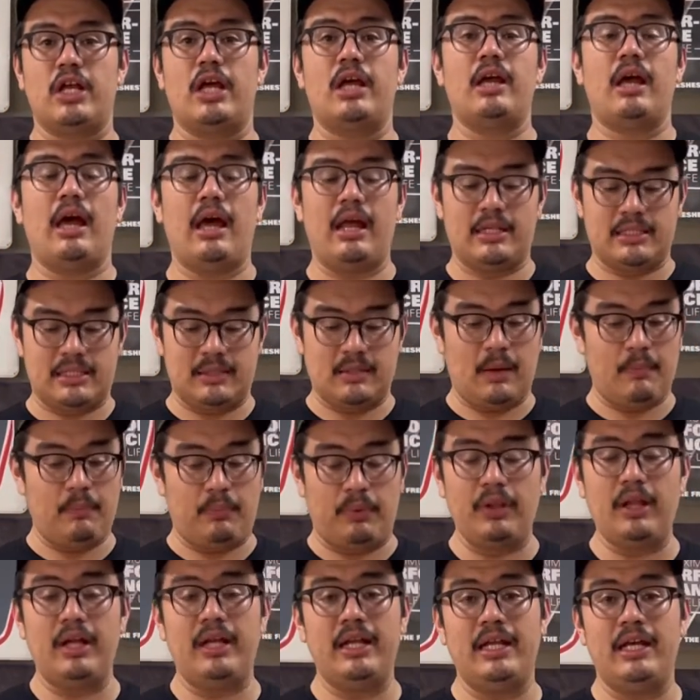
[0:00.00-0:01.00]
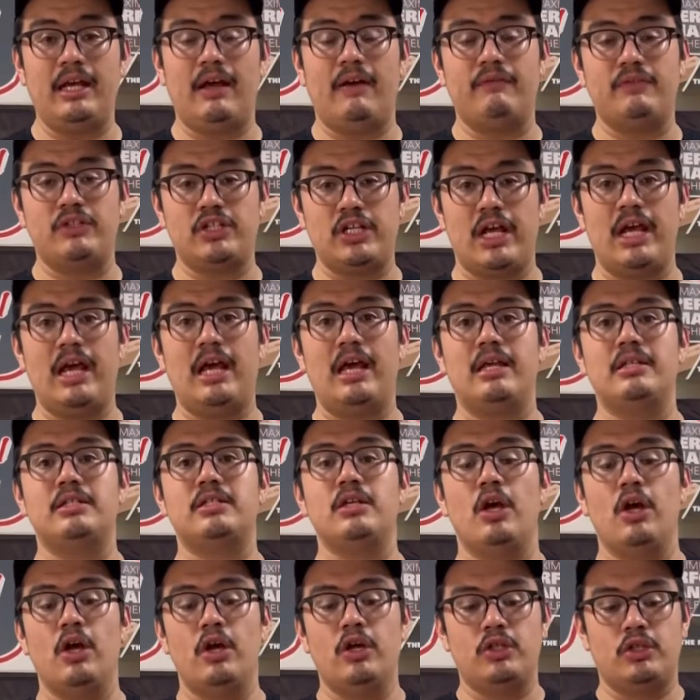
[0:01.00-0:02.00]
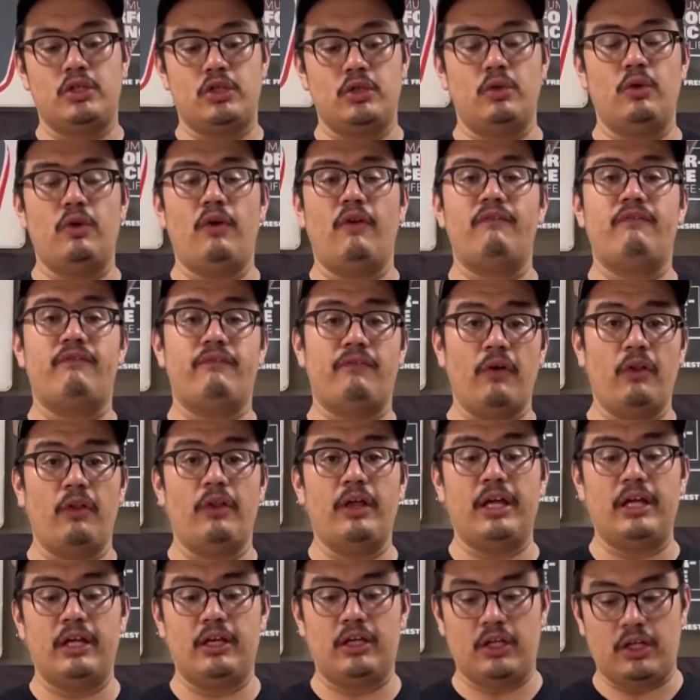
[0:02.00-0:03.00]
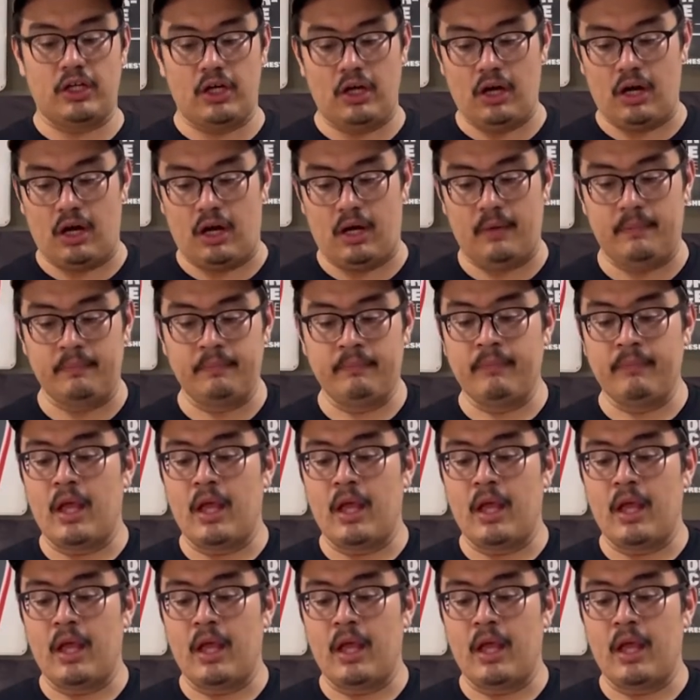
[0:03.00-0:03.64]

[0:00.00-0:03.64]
has plenty of chance to fully cure.